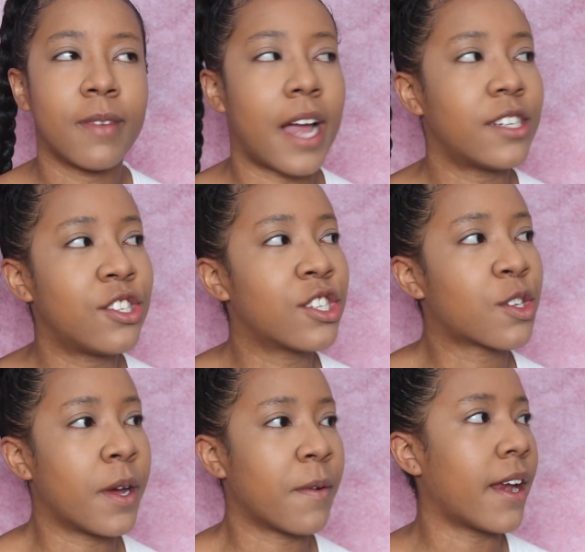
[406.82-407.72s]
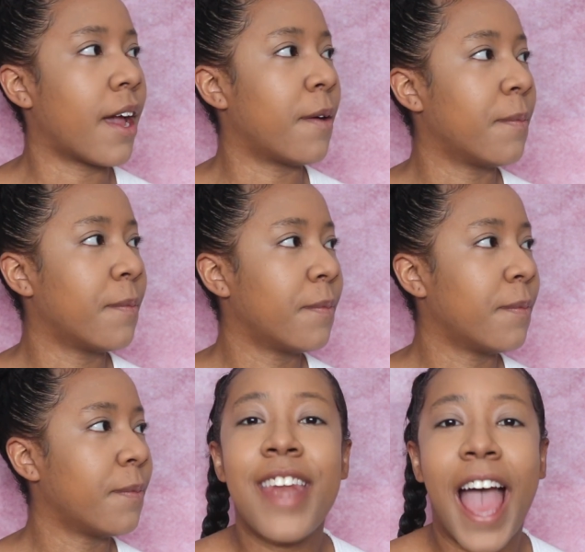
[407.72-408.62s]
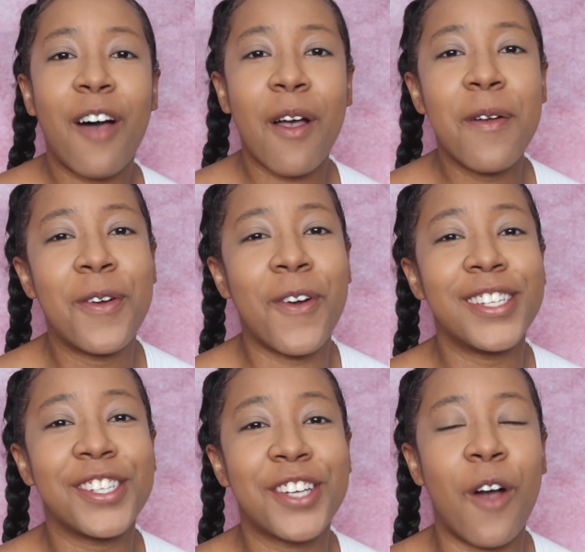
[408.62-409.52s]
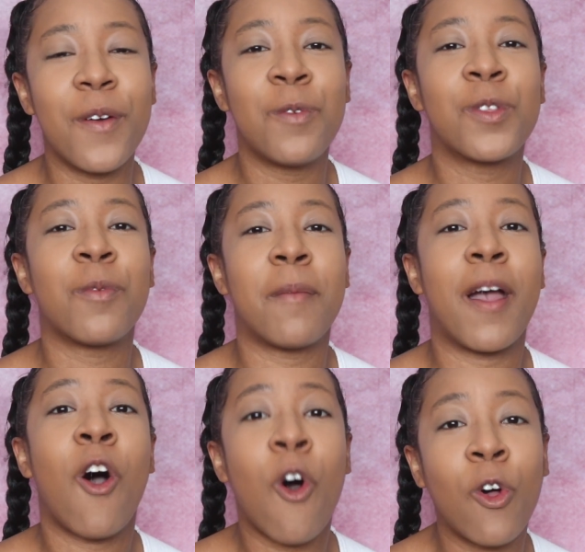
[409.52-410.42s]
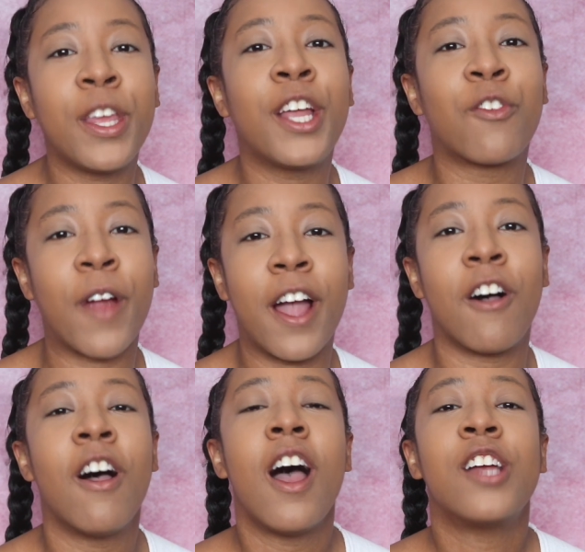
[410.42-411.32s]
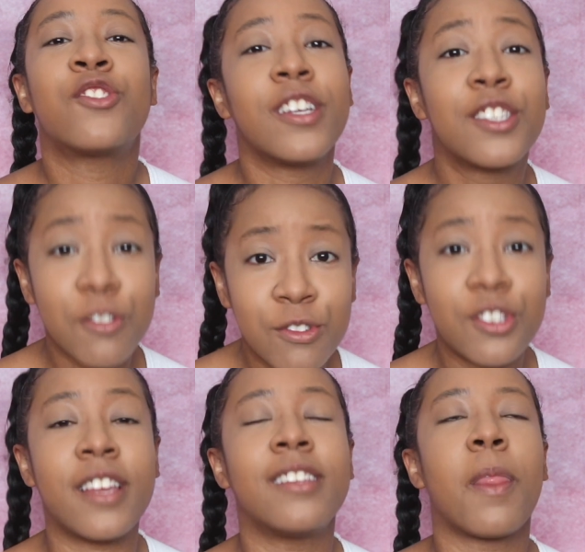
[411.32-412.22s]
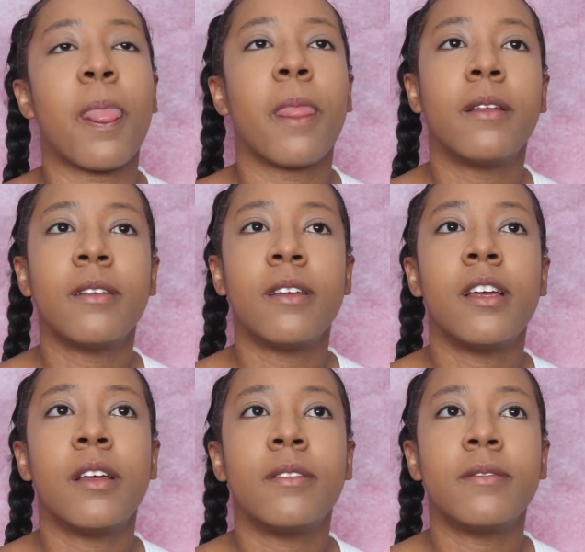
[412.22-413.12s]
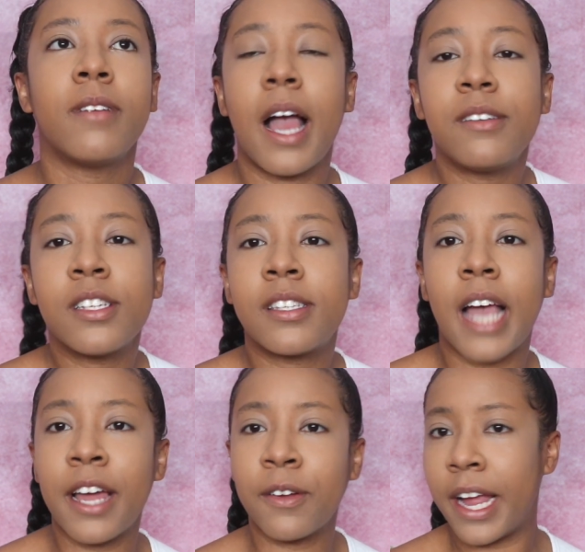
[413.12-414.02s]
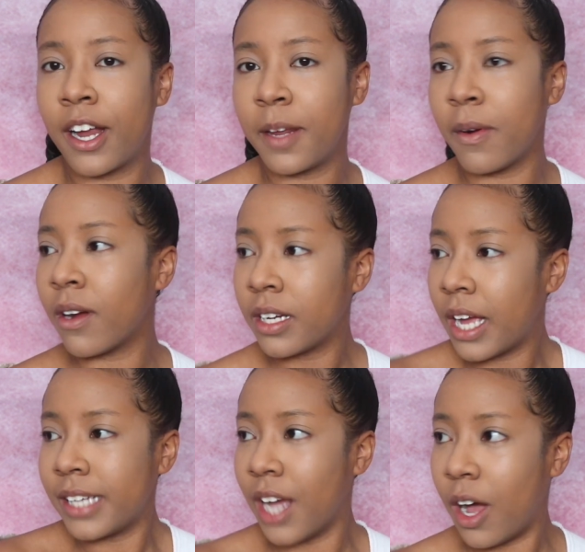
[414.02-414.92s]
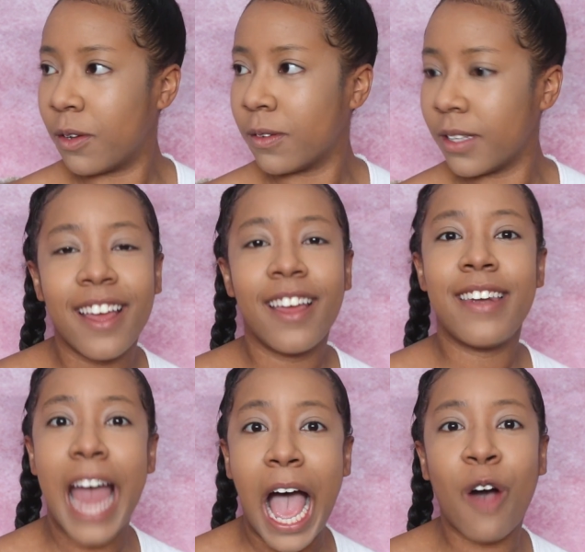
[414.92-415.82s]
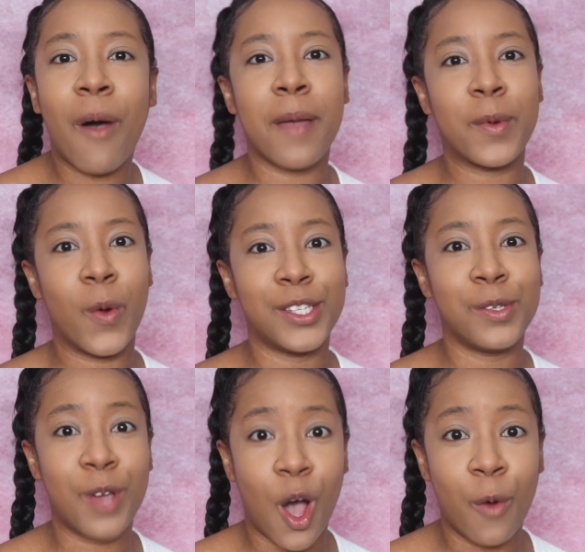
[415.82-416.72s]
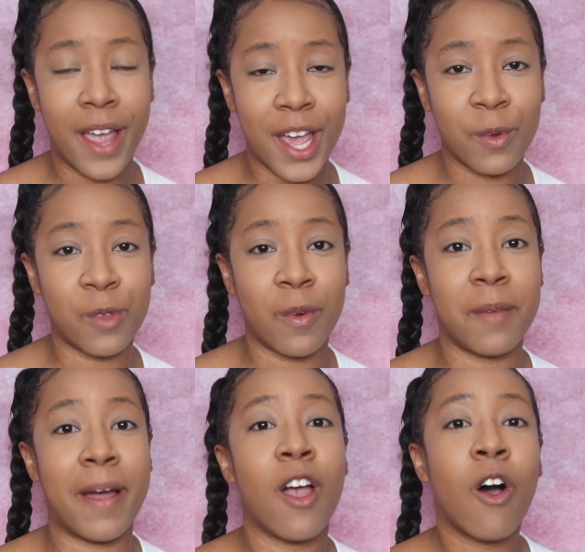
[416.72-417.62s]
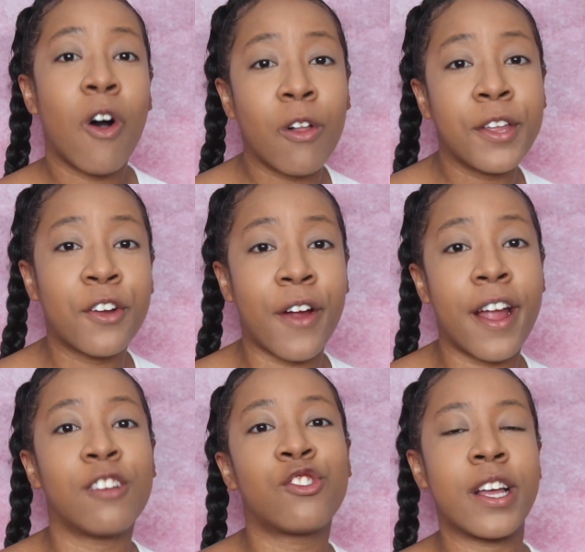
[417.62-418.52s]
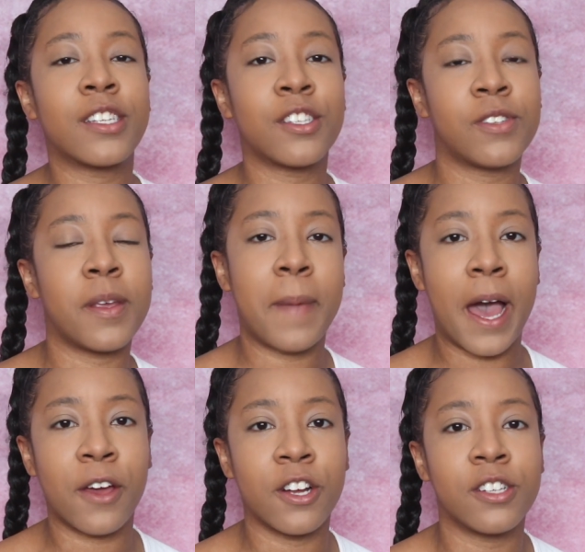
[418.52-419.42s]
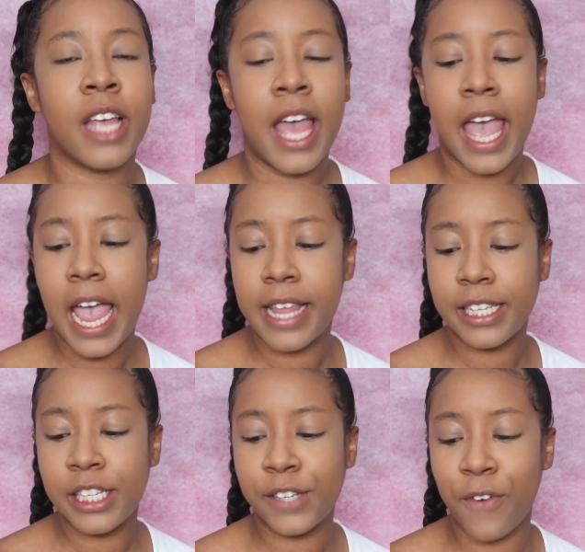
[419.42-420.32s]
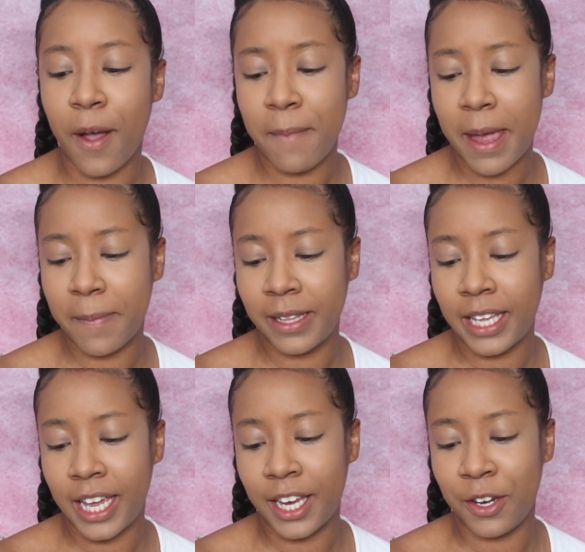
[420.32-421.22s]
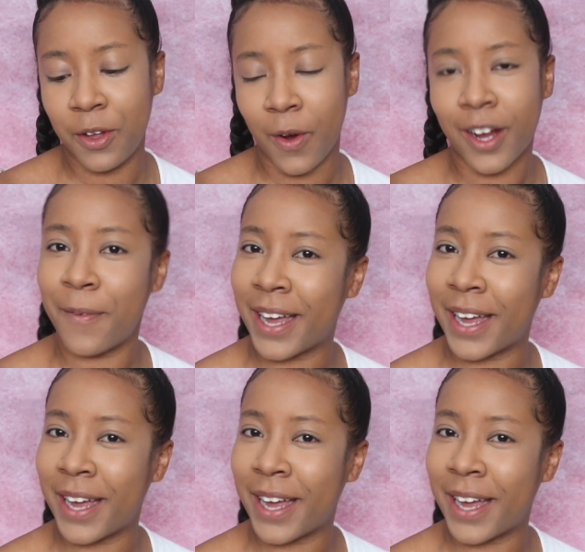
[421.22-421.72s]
I should just quit right now. Now I'm going to go in with one of my Holy Grail translucent. I don't care anymore. I don't. Now I'm going to go in with one of my Holy Grail translucent powders, and this is from Maybelline, New York. Oh